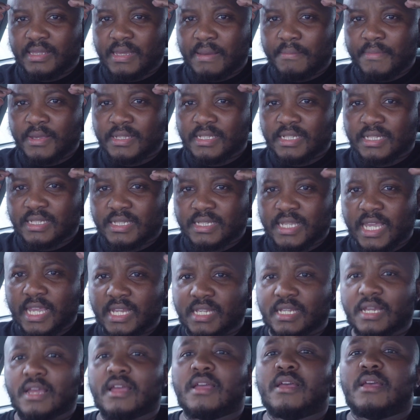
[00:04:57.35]
mental
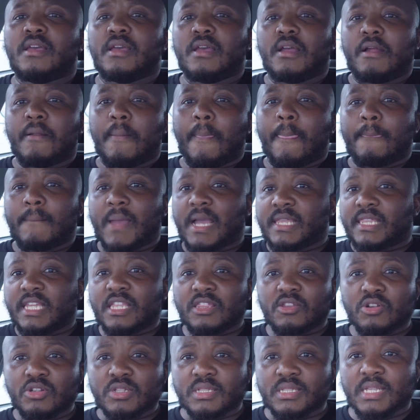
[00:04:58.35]
state, I think
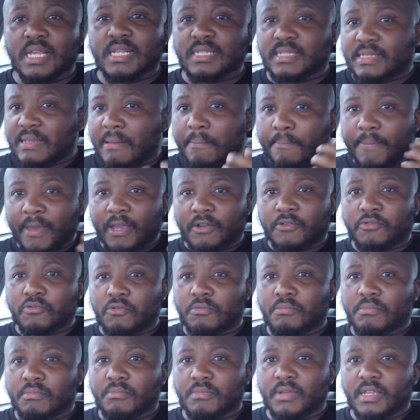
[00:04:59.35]
those things in the back room,